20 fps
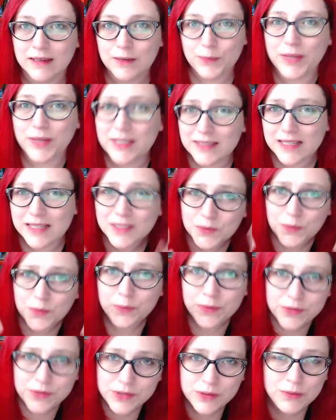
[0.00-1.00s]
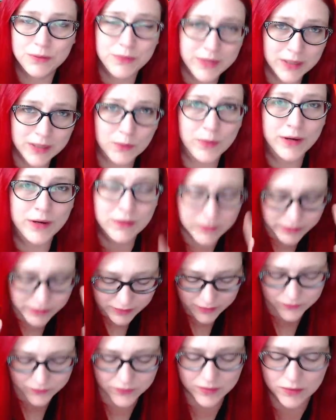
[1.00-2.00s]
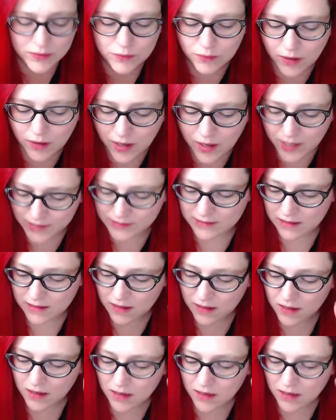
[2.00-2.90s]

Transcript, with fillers: Because that's what we're doing. We are giving you guys